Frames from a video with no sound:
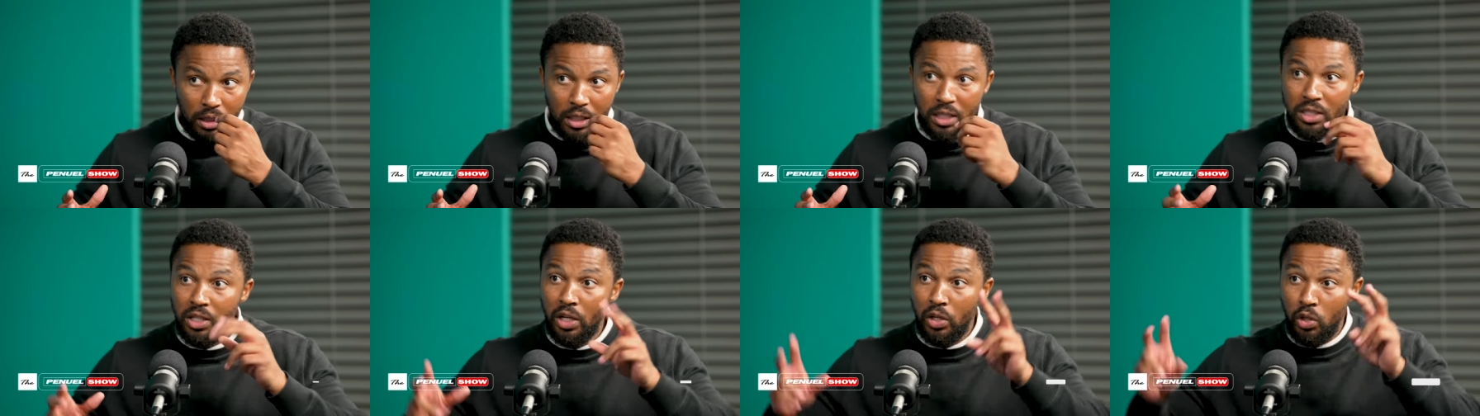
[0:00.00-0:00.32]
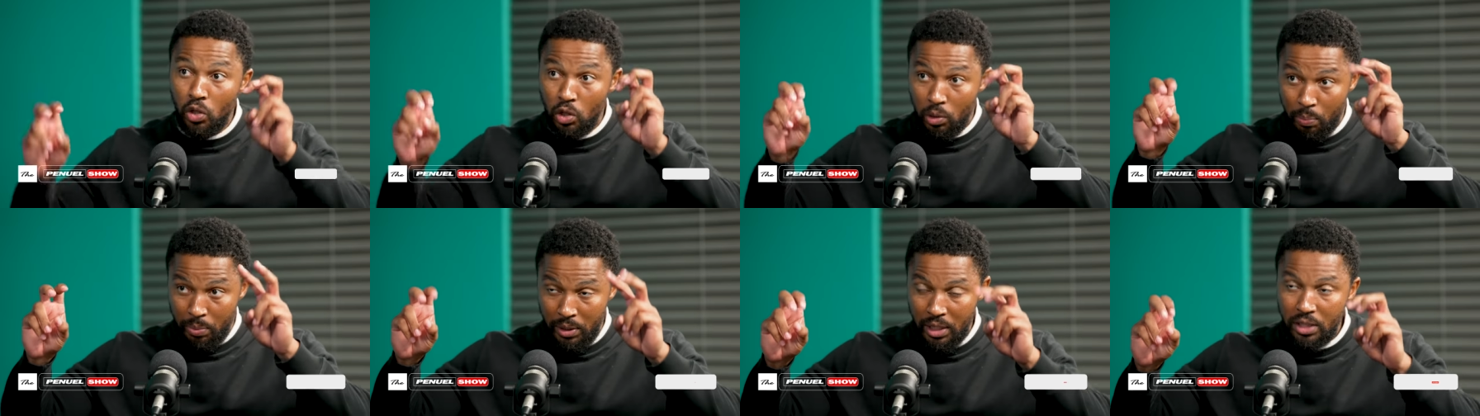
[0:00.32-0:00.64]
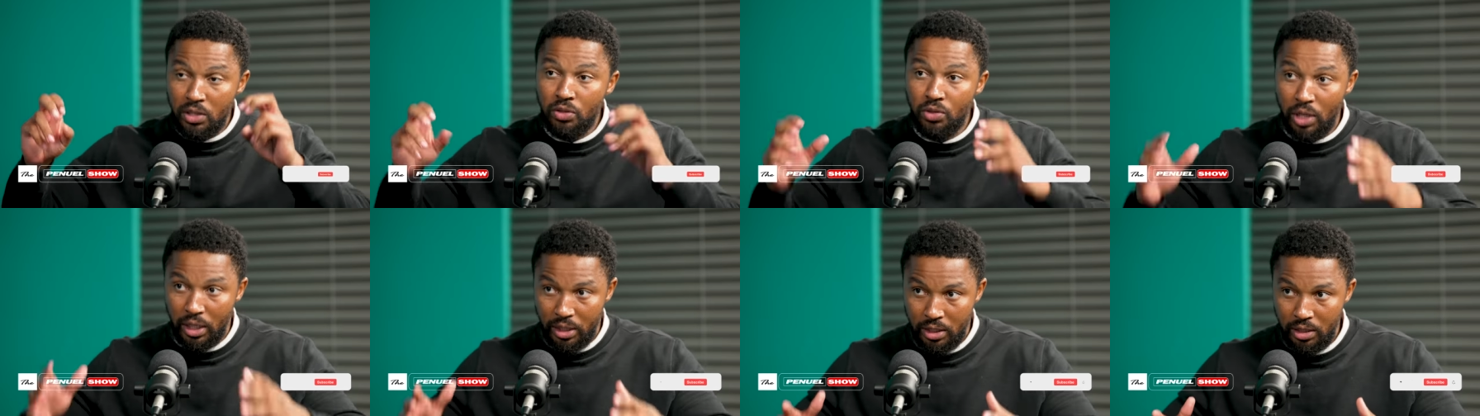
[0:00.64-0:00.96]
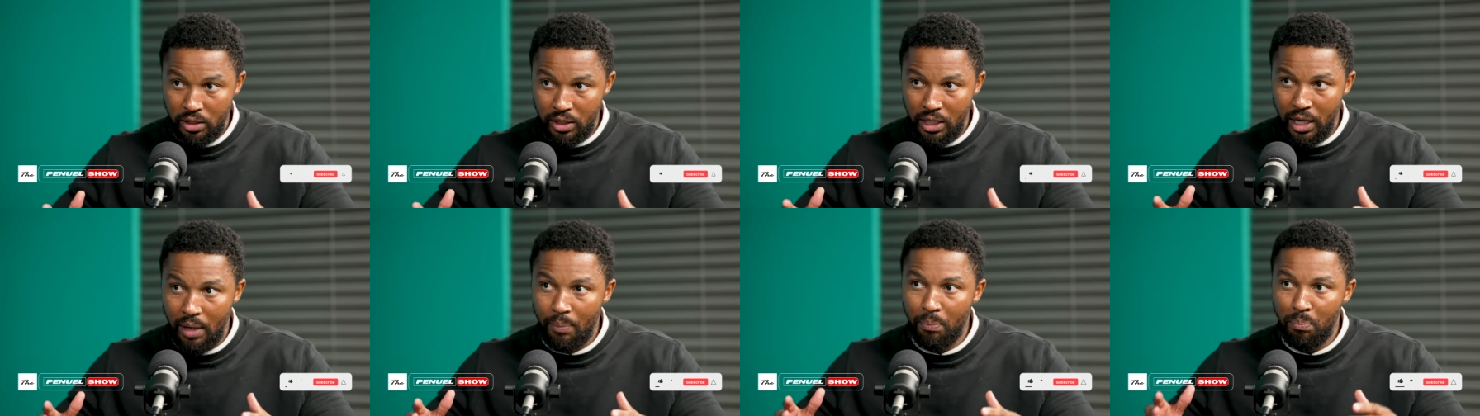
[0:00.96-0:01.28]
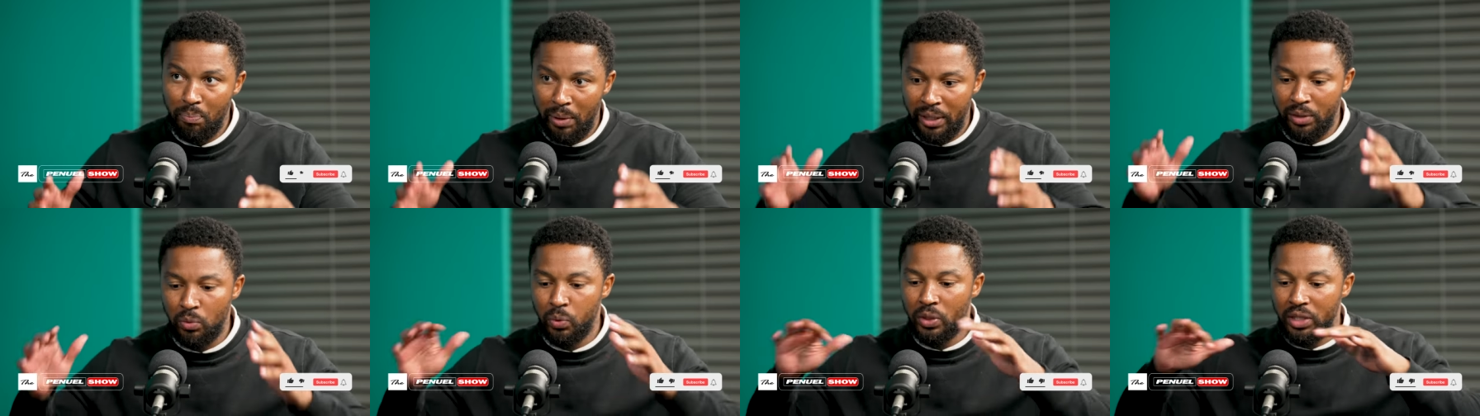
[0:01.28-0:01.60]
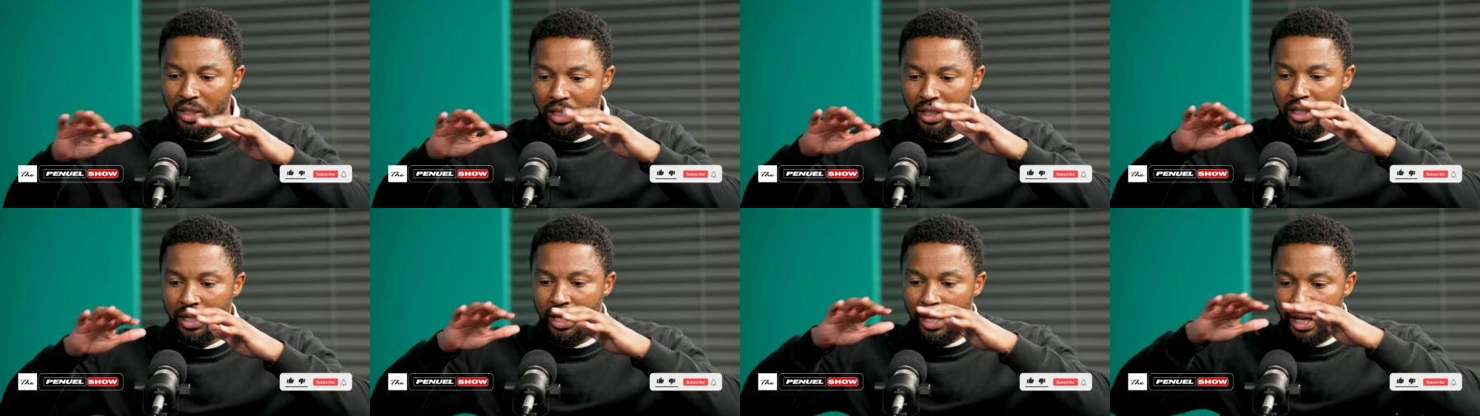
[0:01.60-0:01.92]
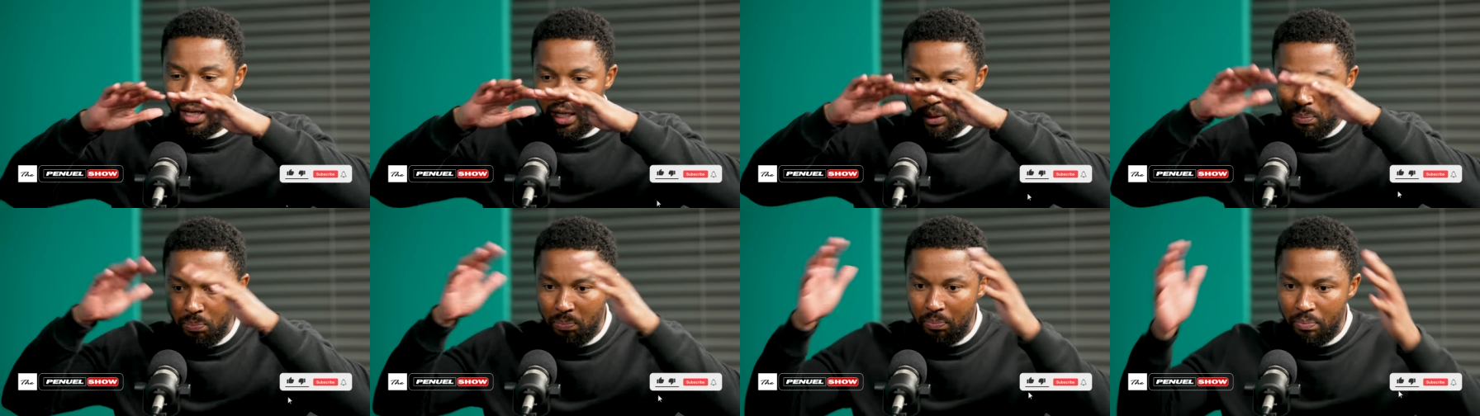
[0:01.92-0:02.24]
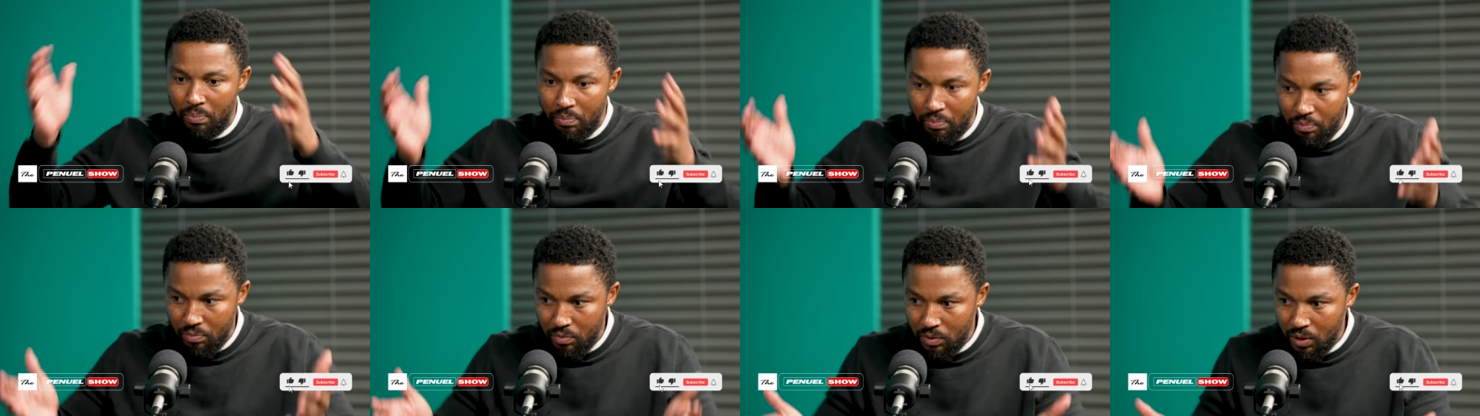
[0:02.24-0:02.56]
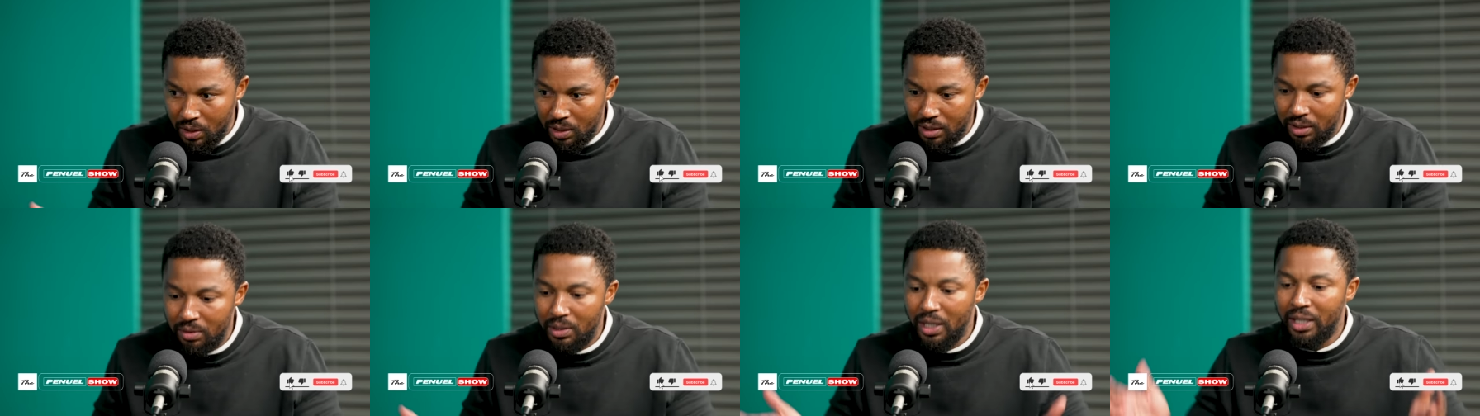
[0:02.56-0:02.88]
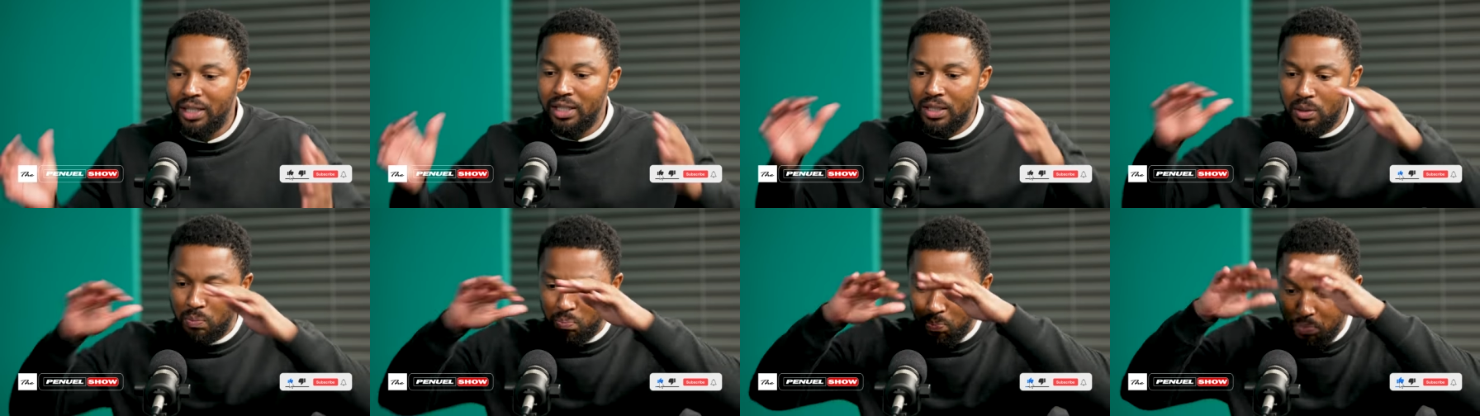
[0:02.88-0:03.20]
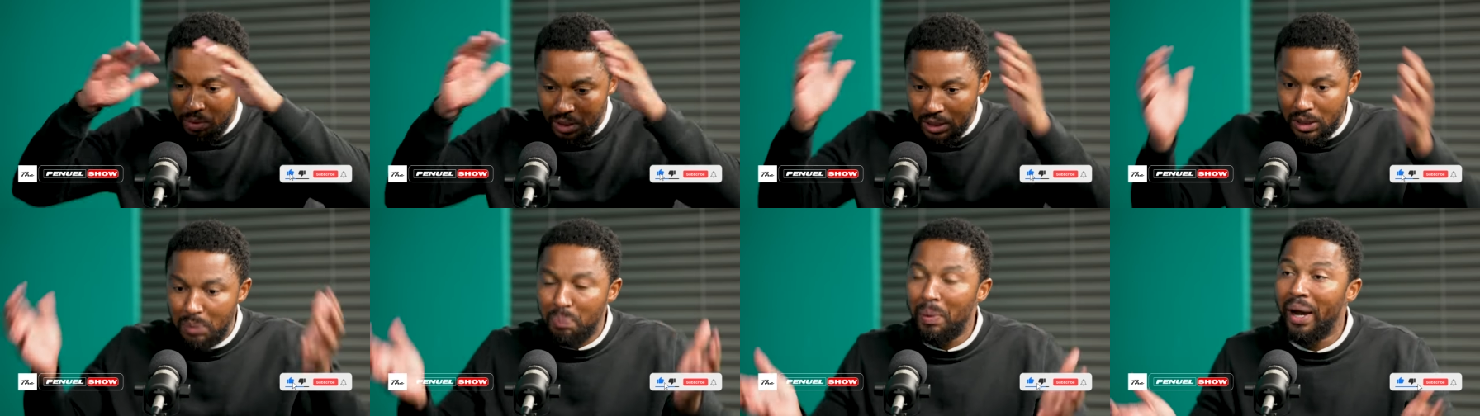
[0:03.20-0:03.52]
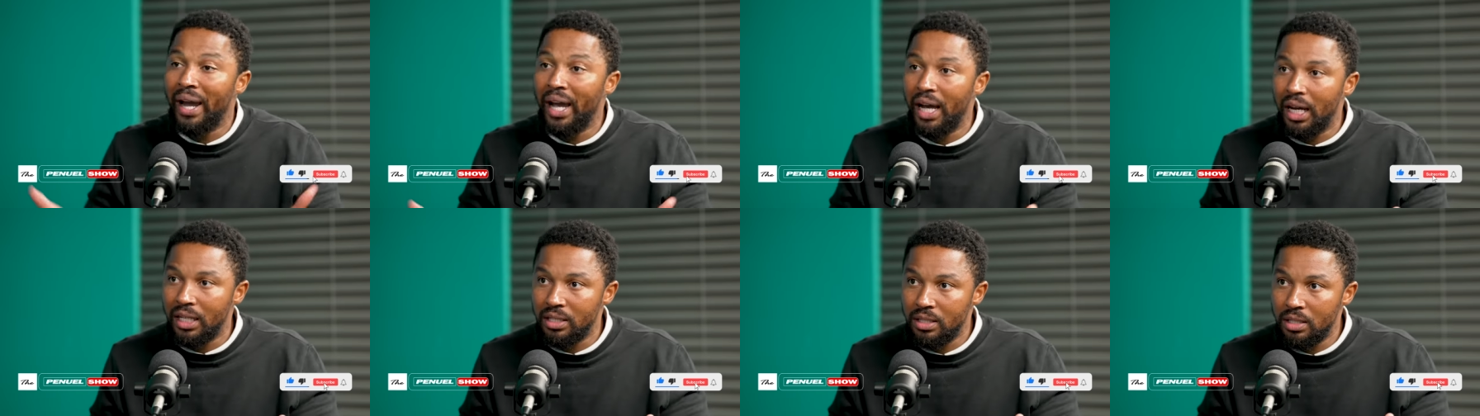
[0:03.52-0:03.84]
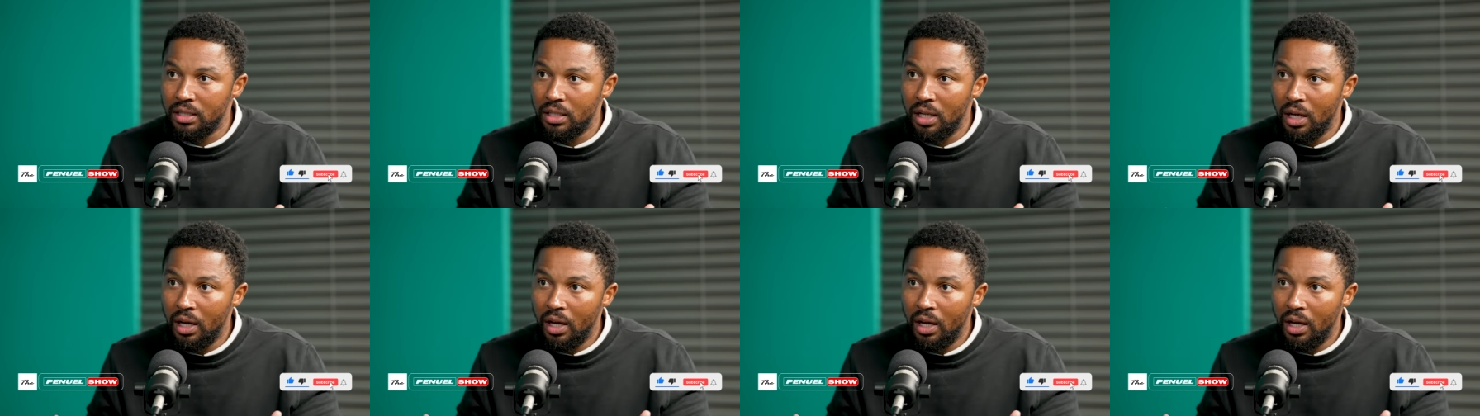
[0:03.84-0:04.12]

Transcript: These are European structures, yeah. Okay. But within a, that is built by us,